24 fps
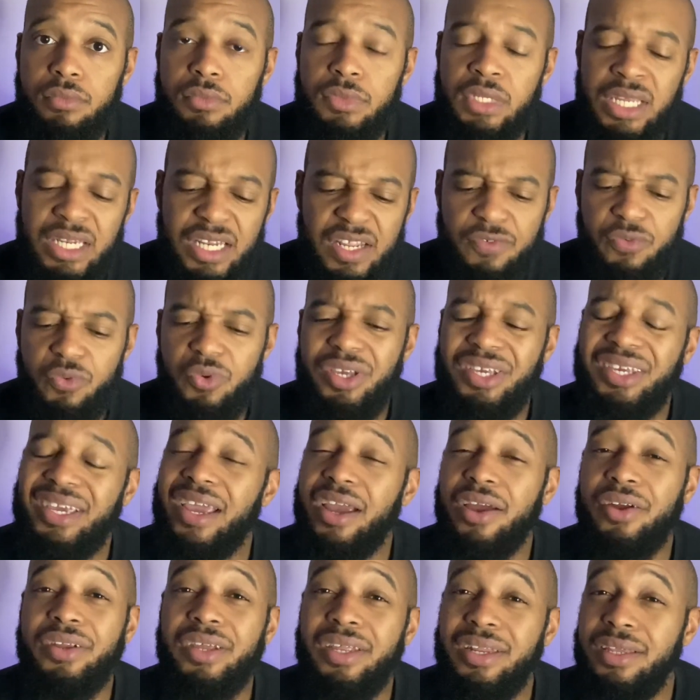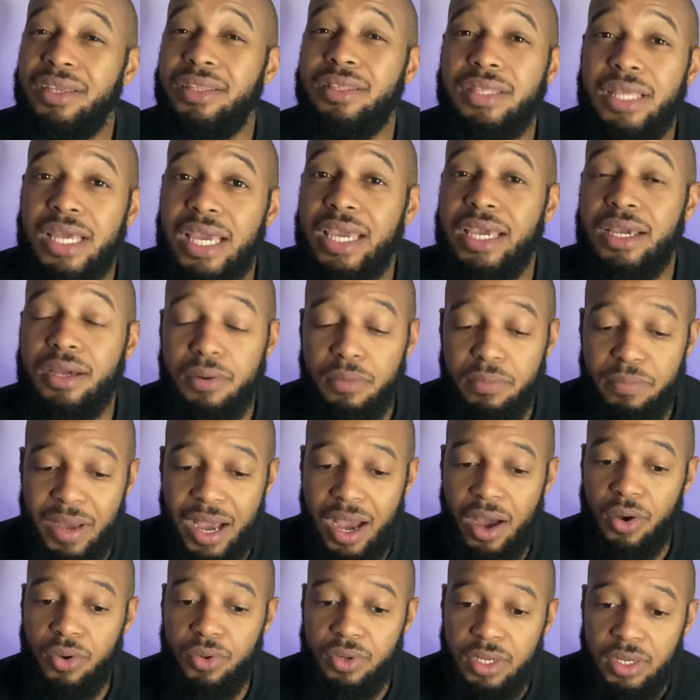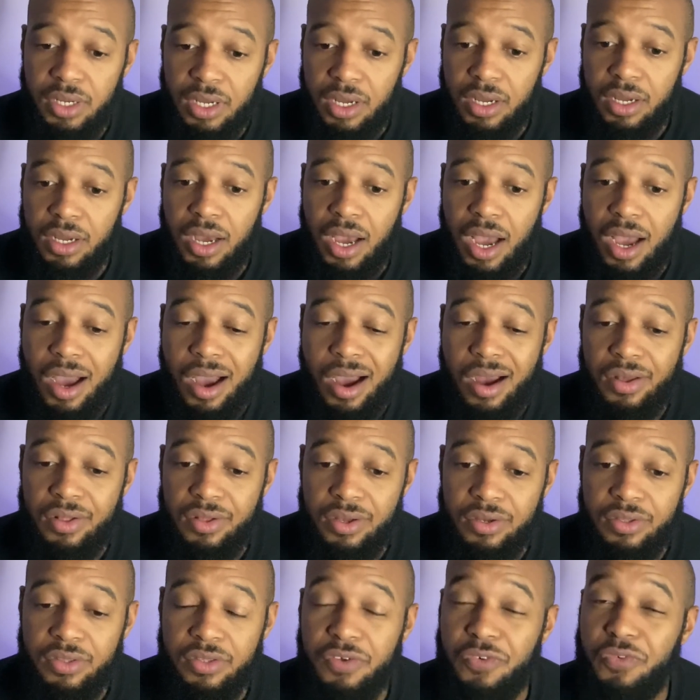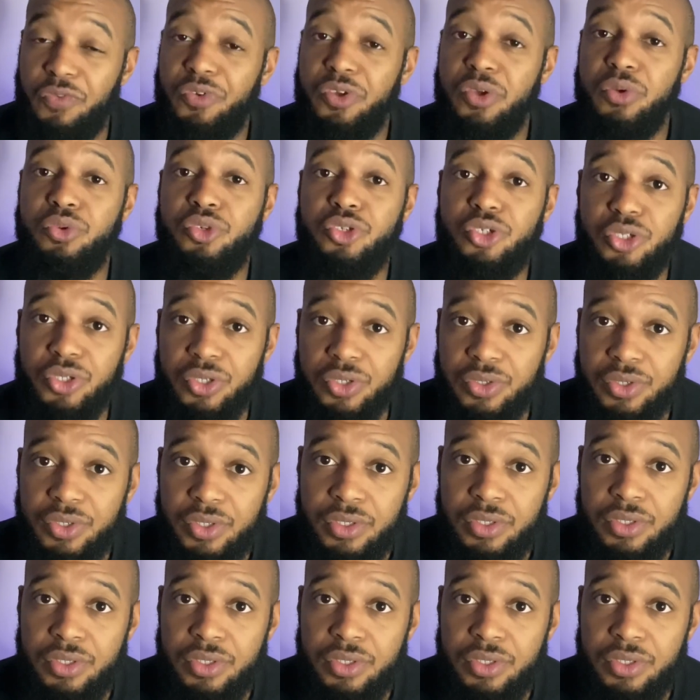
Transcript: And if we cared anything about the future,